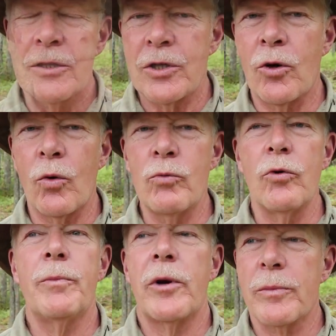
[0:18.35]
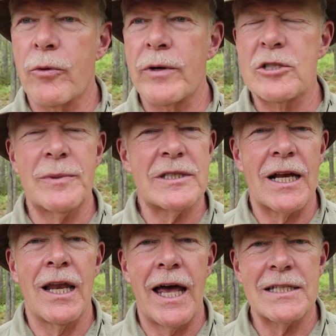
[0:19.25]
So, you know, rhubarb crisp is
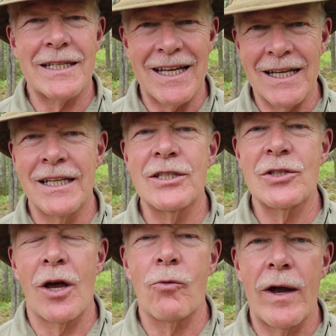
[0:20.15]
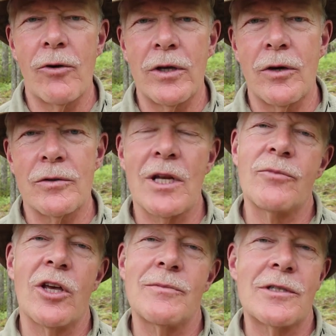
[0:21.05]
a classic, at least around here.
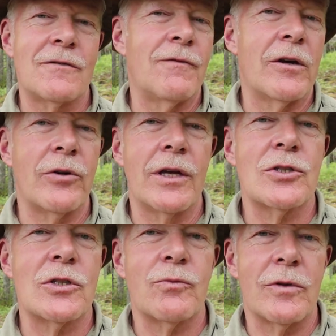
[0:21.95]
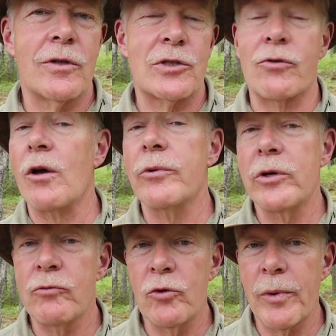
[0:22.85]
Sometimes it's variations with the
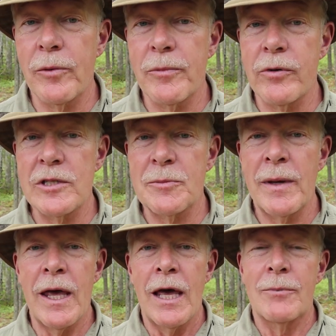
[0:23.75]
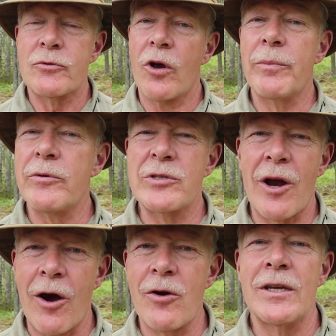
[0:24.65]
strawberry rhubarb crisp.
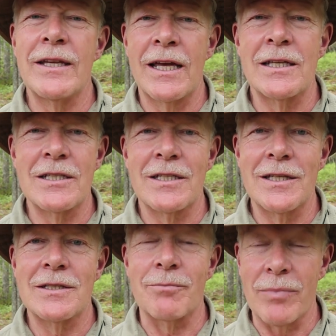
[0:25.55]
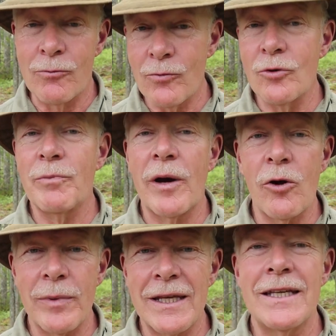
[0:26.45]
Strawberries aren't yet in season, but
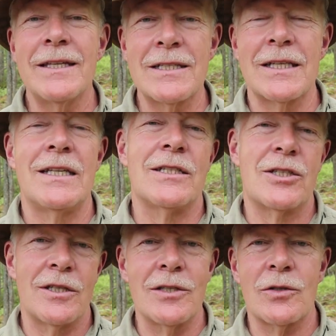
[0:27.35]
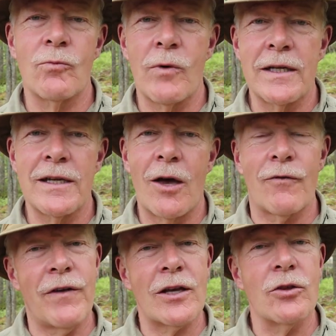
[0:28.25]
rhubarb is in season right now.
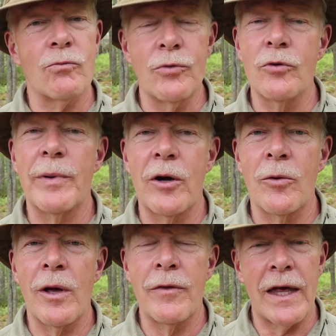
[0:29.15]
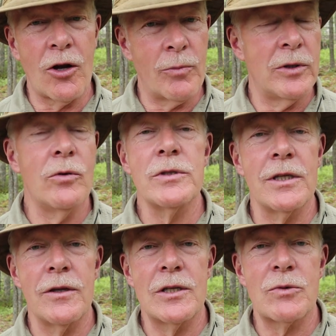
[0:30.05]
In fact, the rhubarb that I'll be
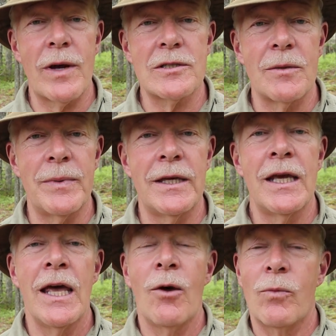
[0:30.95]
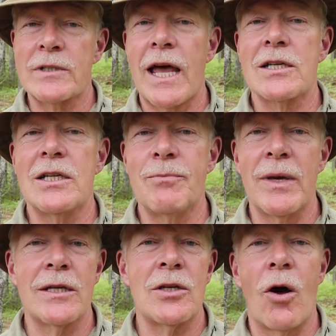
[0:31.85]
using in this recipe was actually
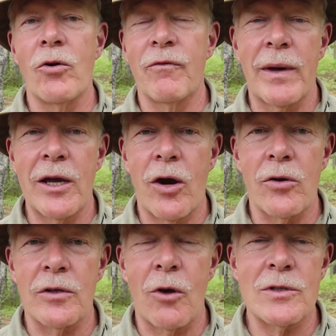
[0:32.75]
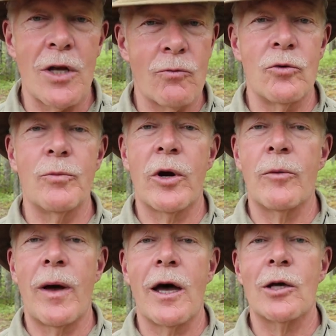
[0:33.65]
picked out of my garden. Now, it's not
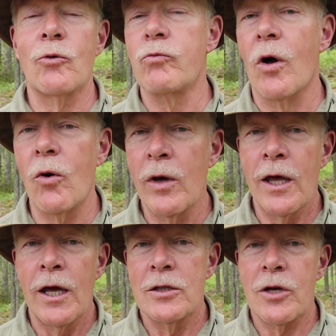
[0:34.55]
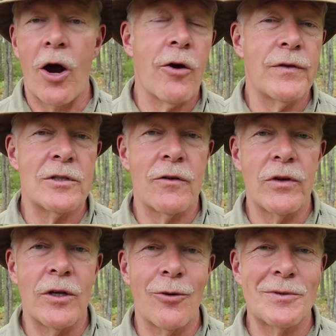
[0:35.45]
rhubarb I grow to harvest
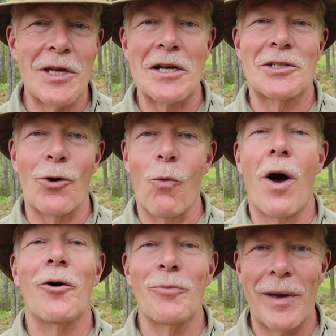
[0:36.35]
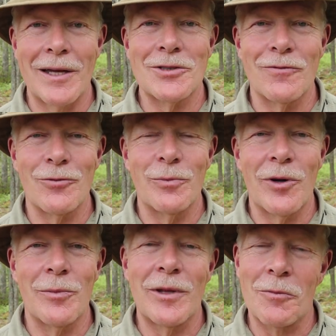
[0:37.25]
every year. It was actually a wild patch of
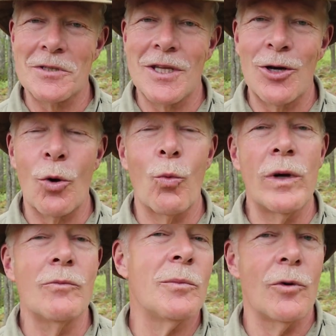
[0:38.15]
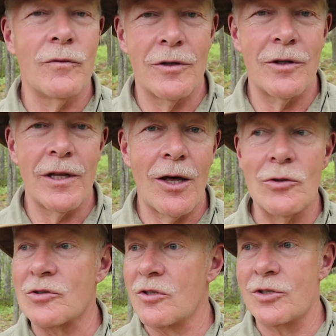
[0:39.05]
rhubarb that was there when we moved into the
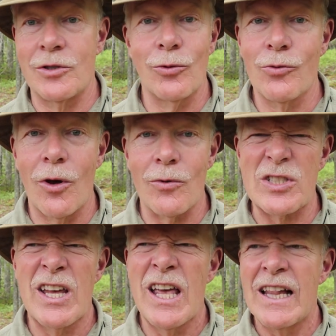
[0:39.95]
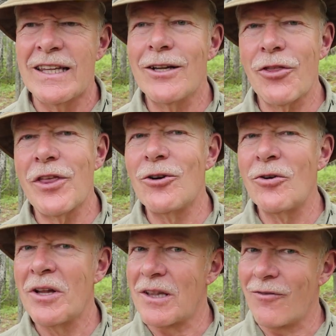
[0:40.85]
house. Still grows. A little
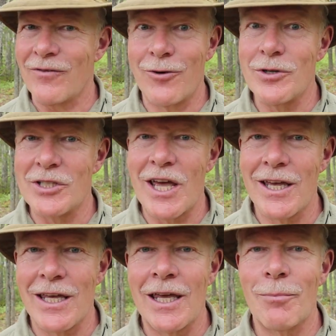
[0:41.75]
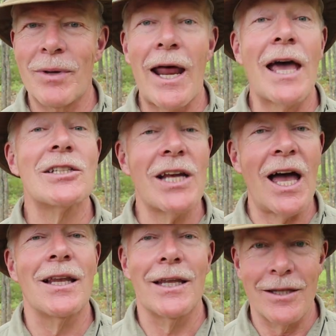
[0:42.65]
thinner, very tangy, but actually
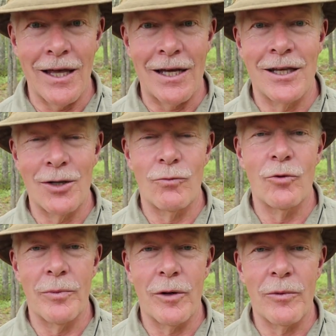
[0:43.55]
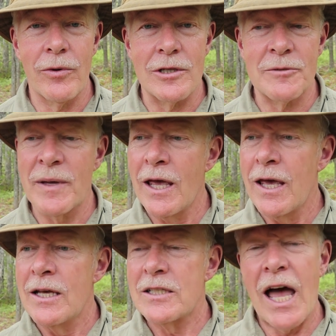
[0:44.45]
I like that in a rhubarb crisp.
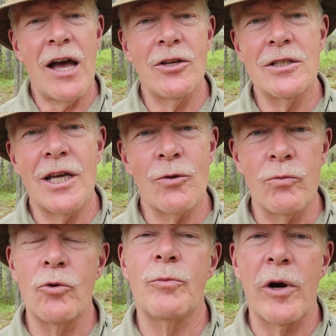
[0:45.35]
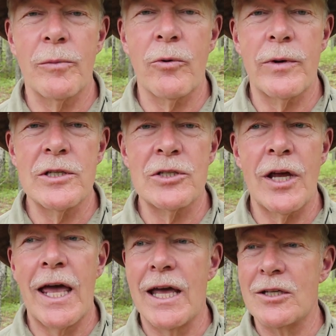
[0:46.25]
So how do you take rhubarb
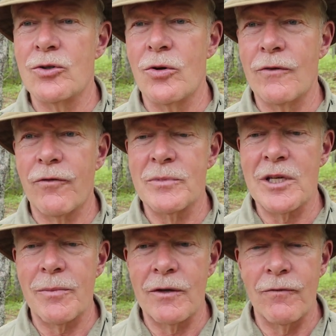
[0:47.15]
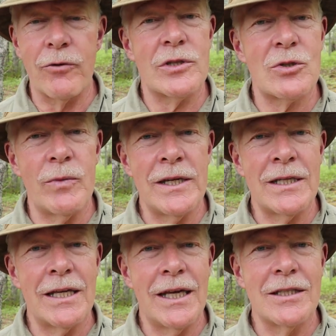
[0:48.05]
crisp and turn it from something very
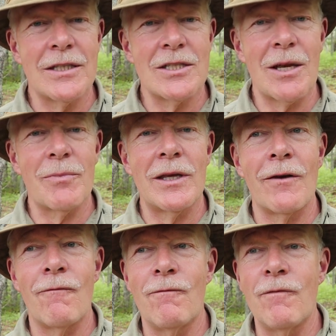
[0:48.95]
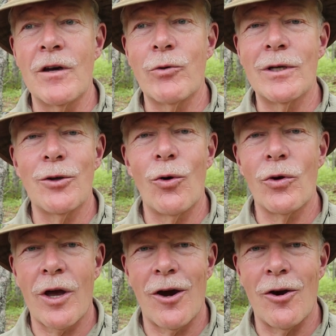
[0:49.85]
sweet into something very
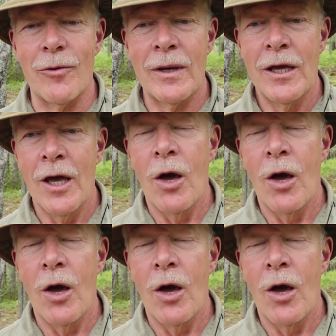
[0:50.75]
low carb?